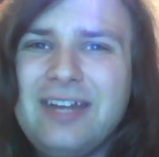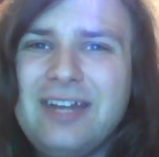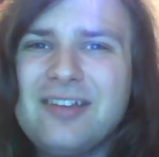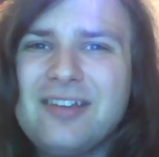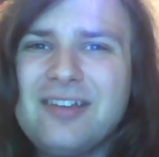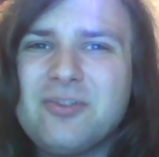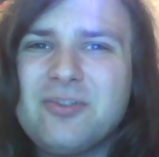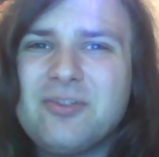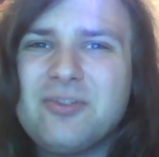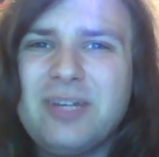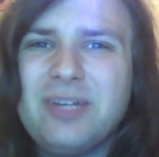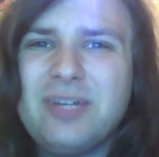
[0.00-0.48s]

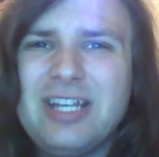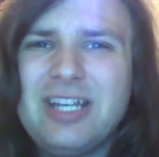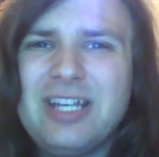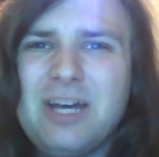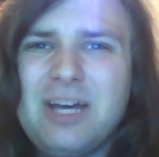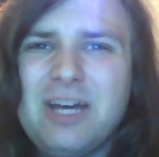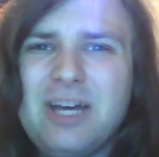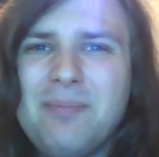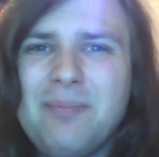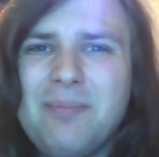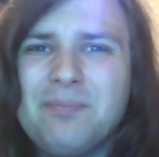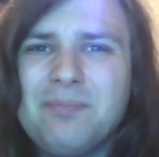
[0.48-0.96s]
doesn't really
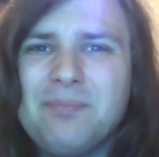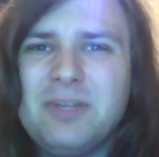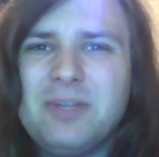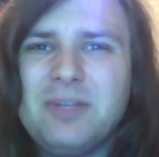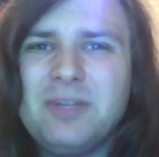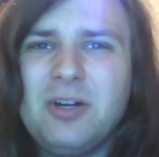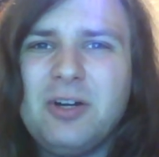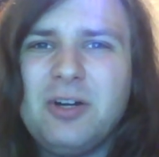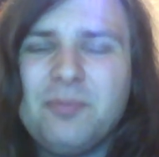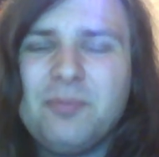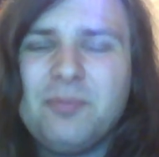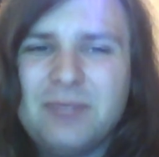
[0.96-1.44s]
come,
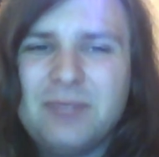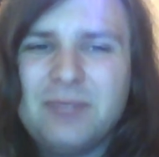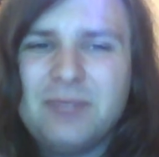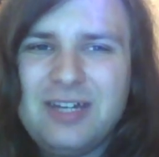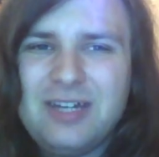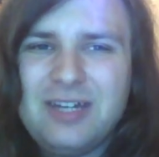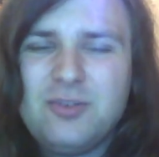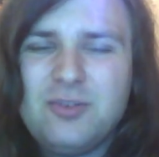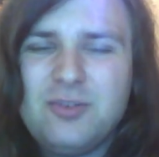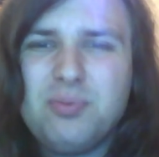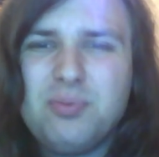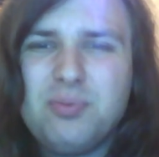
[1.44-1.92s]

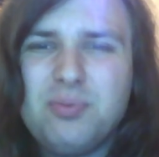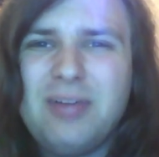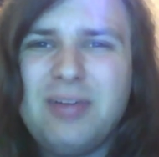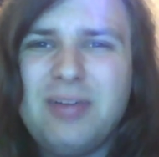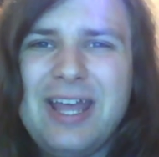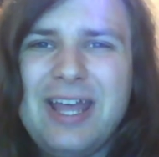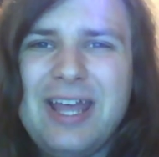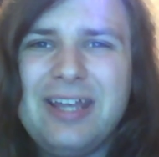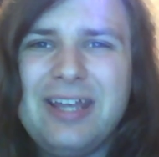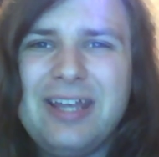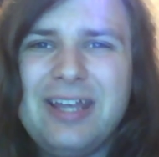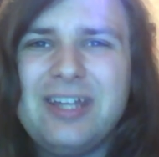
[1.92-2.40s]

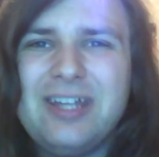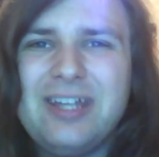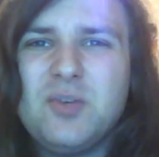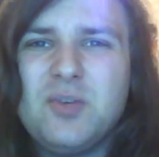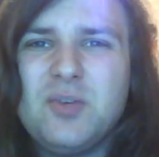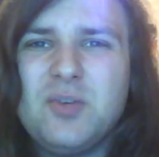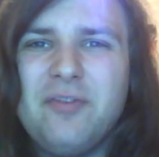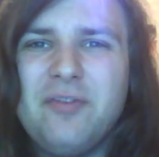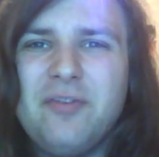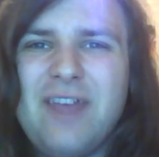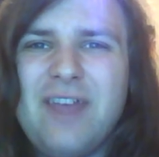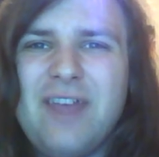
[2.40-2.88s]

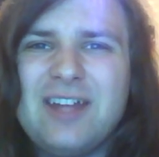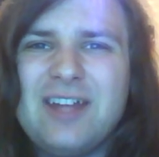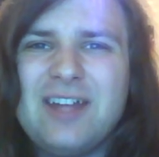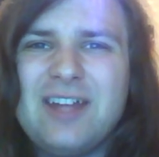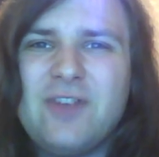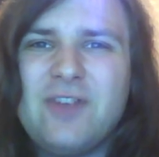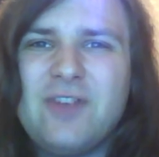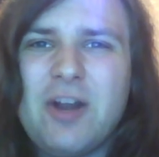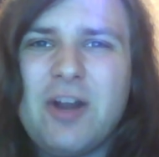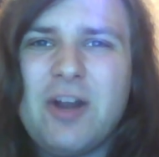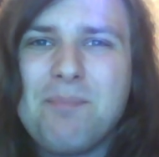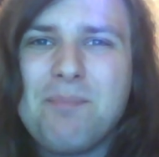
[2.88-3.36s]
into effect
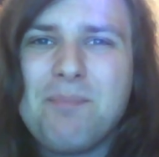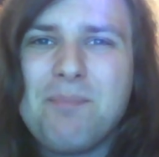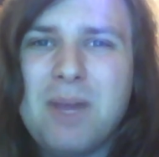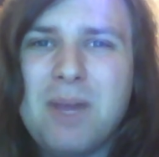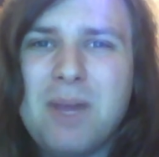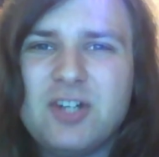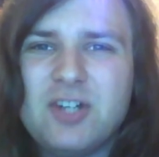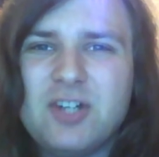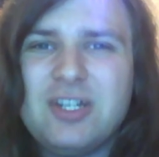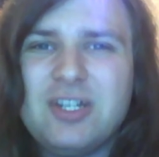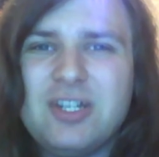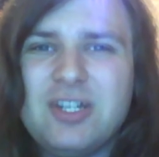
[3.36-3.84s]
very
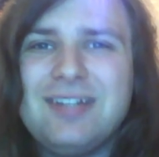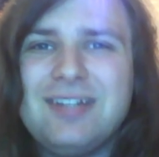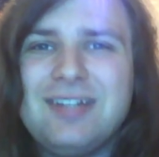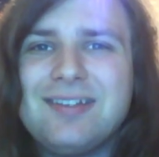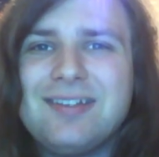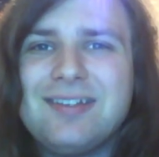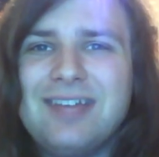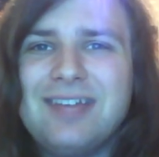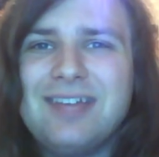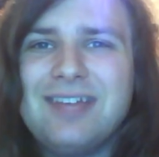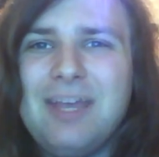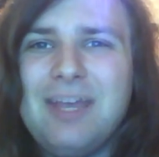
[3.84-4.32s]
much in
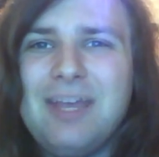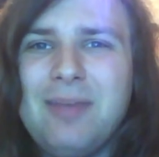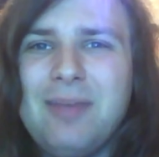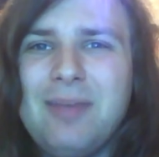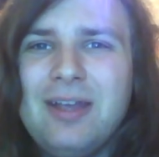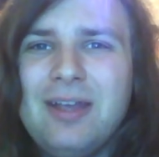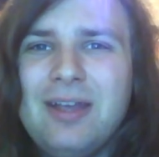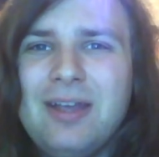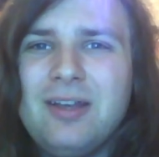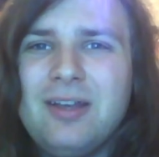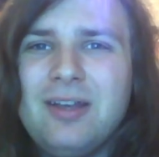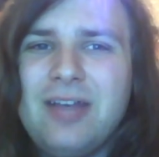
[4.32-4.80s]
this game.
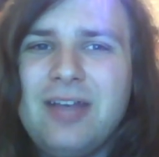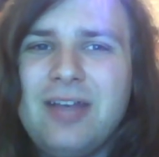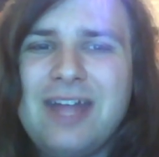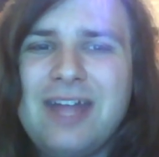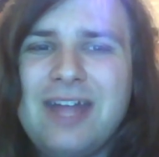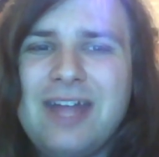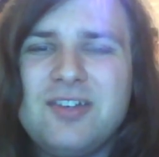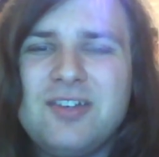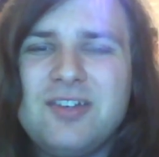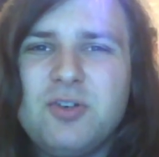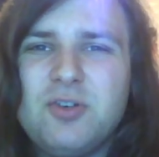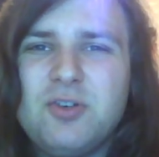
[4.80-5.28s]

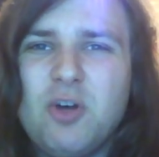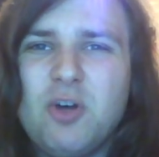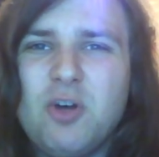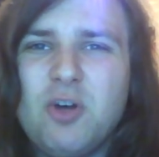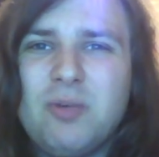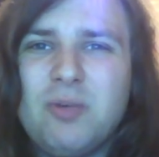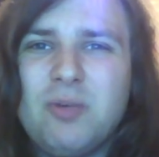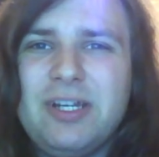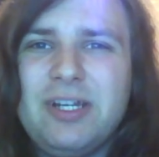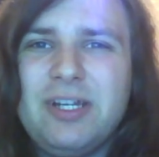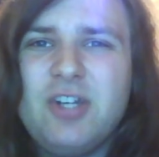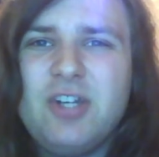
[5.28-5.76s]
Hence, you don't
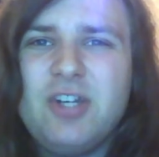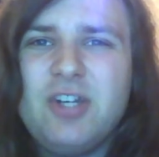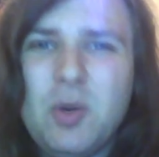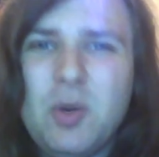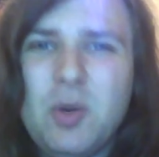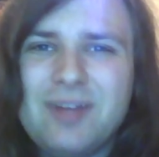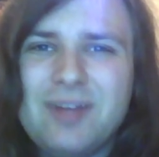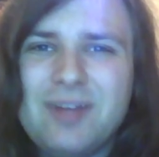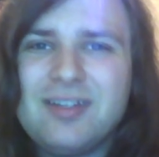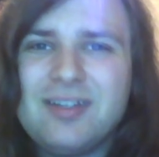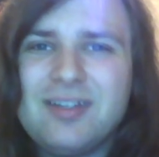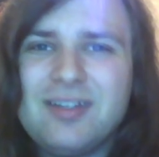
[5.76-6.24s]
really
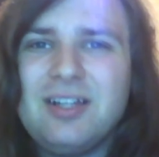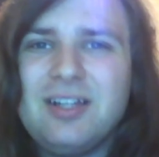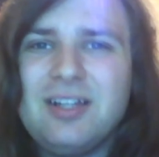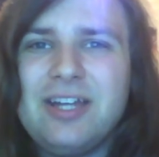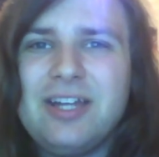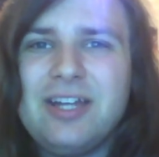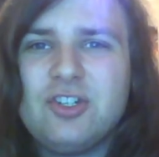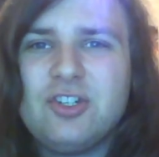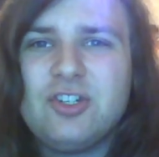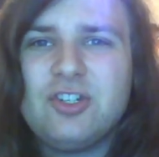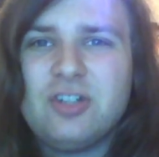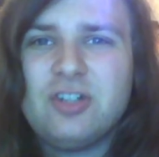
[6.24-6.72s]
notice the
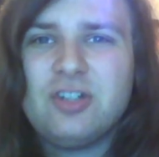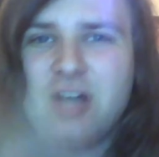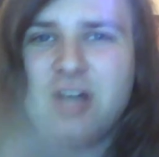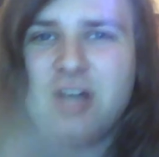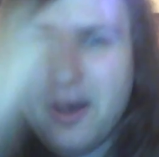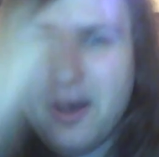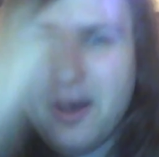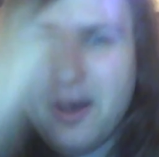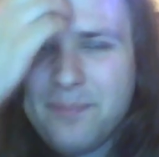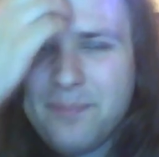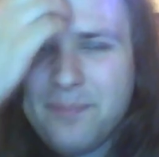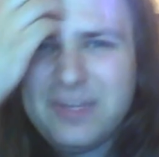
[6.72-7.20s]
glitch.
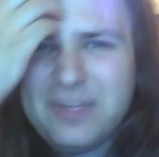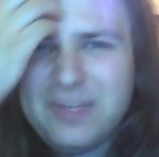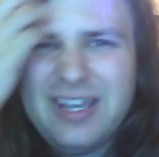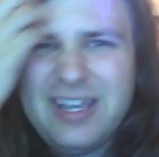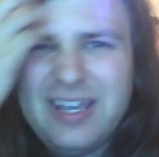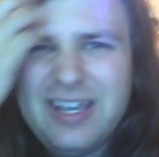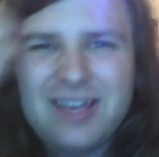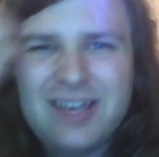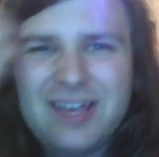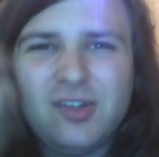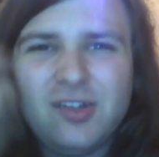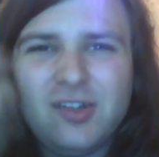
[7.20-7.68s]

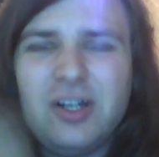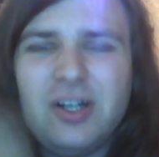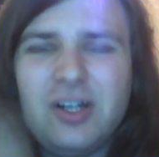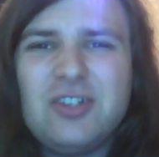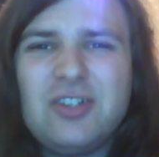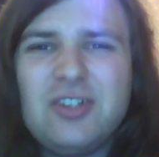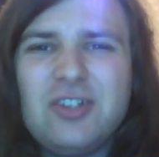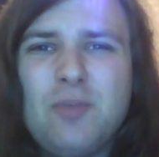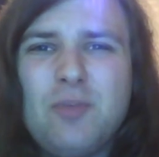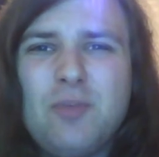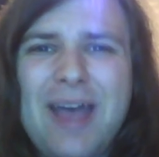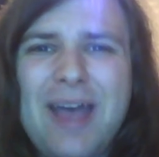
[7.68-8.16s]
As long
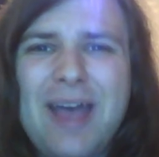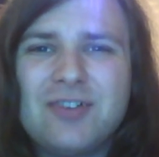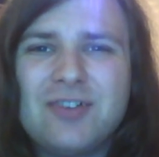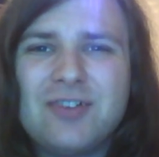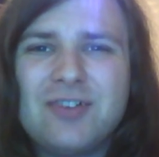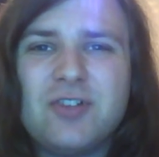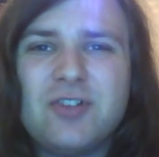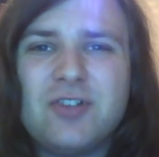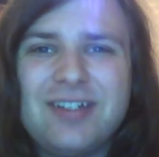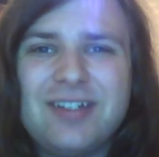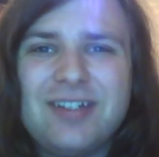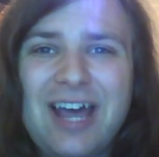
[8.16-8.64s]
as you
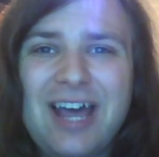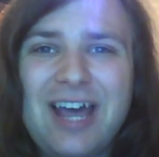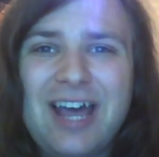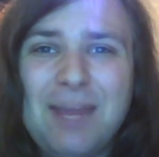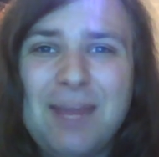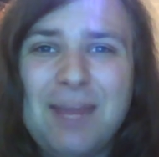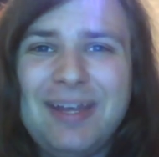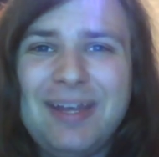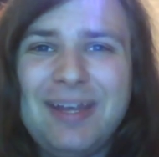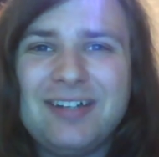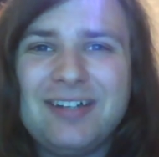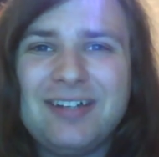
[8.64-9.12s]
master the
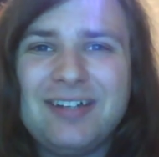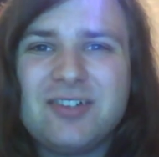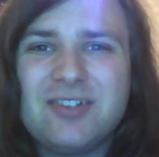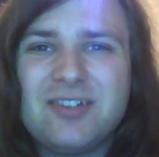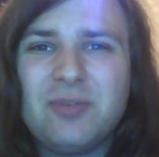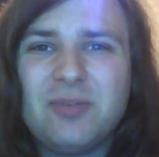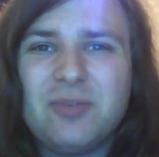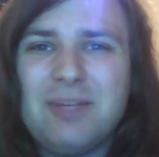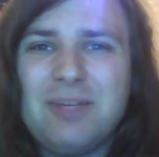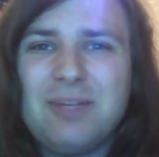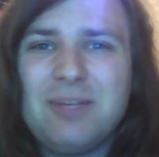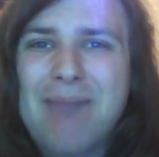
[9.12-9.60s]
timing, it
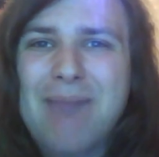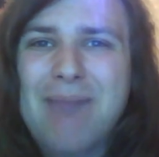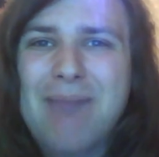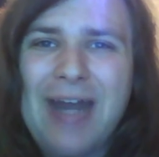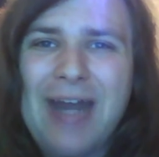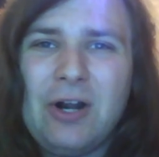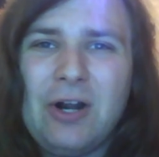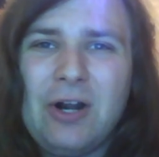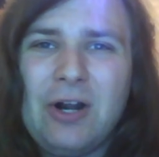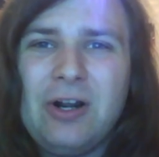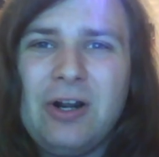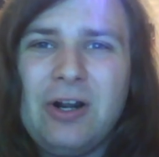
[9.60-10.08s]
doesn't really
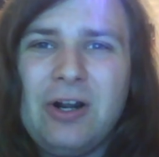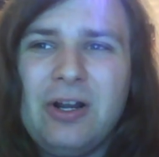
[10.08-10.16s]
matter.